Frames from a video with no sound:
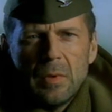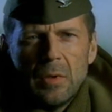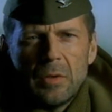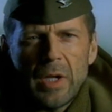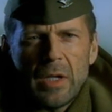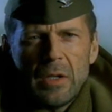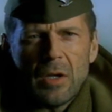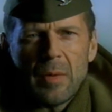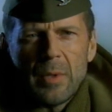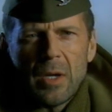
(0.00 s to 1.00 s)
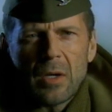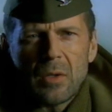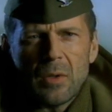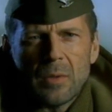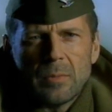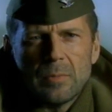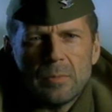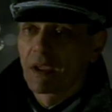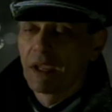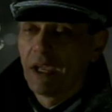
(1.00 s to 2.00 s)
A lieutenant in the Army Air Corps.
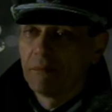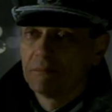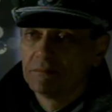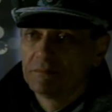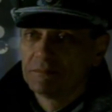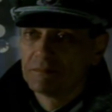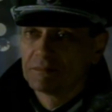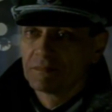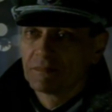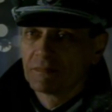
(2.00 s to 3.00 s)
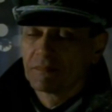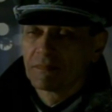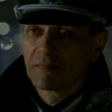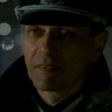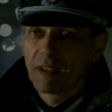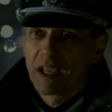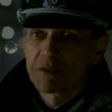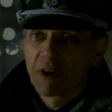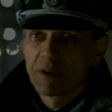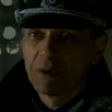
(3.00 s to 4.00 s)
Yeah.
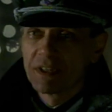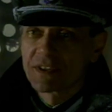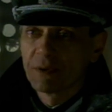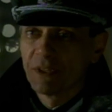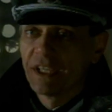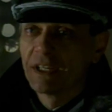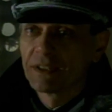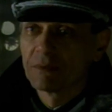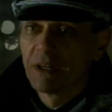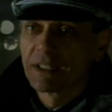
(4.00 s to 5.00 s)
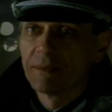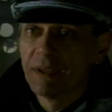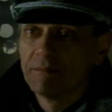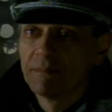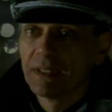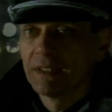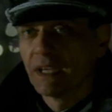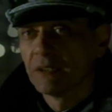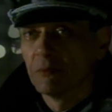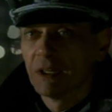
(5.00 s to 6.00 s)
That's why you were so eager to welcome him and
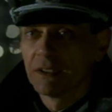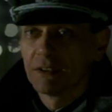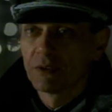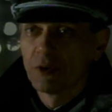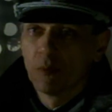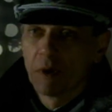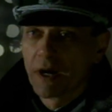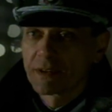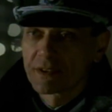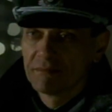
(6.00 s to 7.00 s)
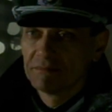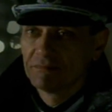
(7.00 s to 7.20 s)
the other one into your barracks.